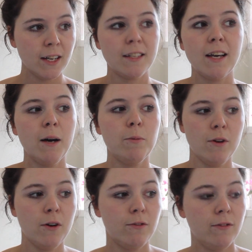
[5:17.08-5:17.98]
it comes
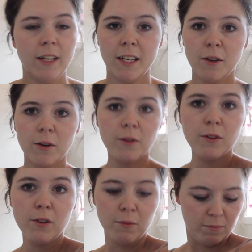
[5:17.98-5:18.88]
off like, you know,
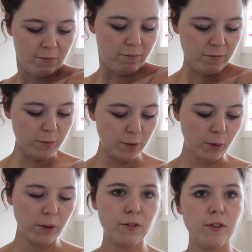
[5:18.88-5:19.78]

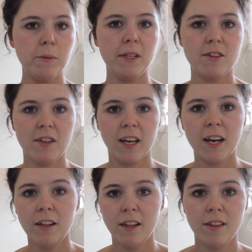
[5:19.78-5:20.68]
sort of similar to the
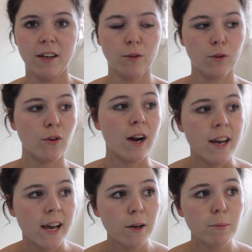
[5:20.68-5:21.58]
colour that it looks right
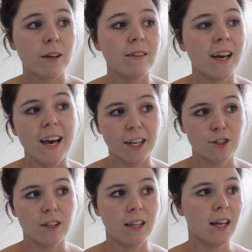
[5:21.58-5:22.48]
now, because I
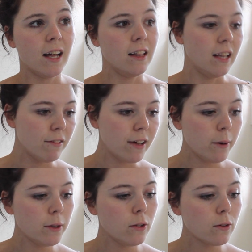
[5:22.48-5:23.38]
actually love
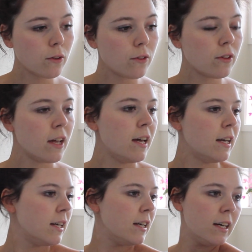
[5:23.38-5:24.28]
how it looks.
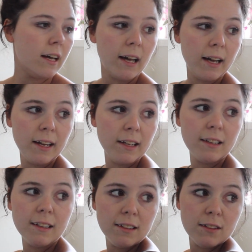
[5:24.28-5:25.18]

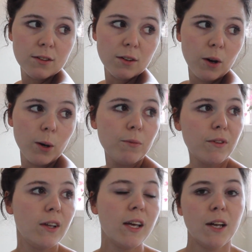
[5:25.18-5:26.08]
And
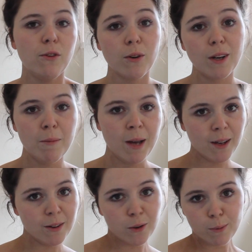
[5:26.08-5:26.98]
hopefully I don't come
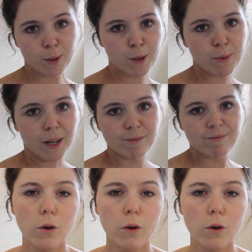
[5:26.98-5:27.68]
out an Oompa.